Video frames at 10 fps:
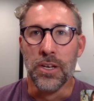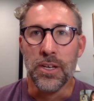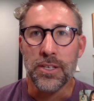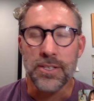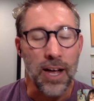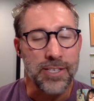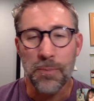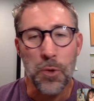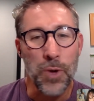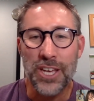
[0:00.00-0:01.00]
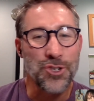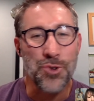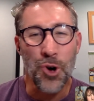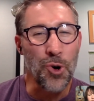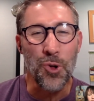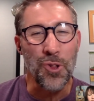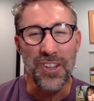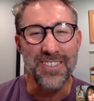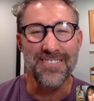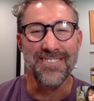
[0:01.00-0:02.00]
It's not something we control,
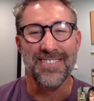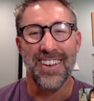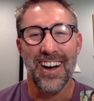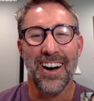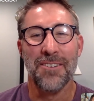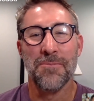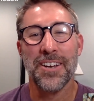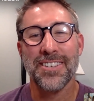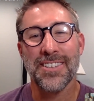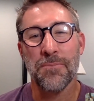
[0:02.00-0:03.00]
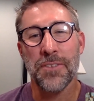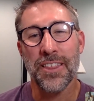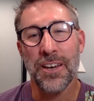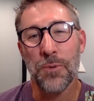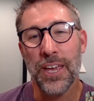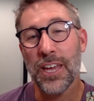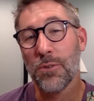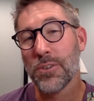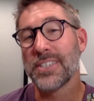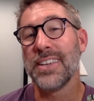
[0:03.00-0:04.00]
but it's something that we can
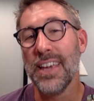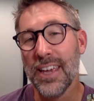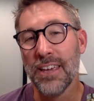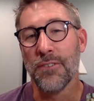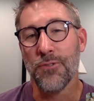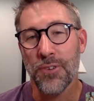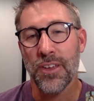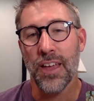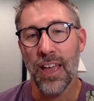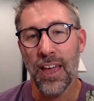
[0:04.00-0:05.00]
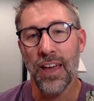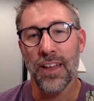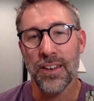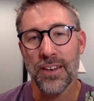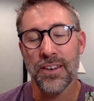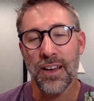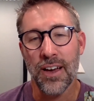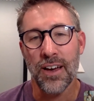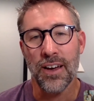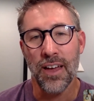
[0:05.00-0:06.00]
receive and
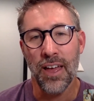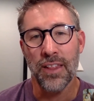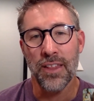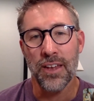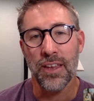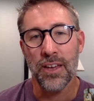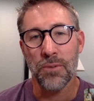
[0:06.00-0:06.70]
that can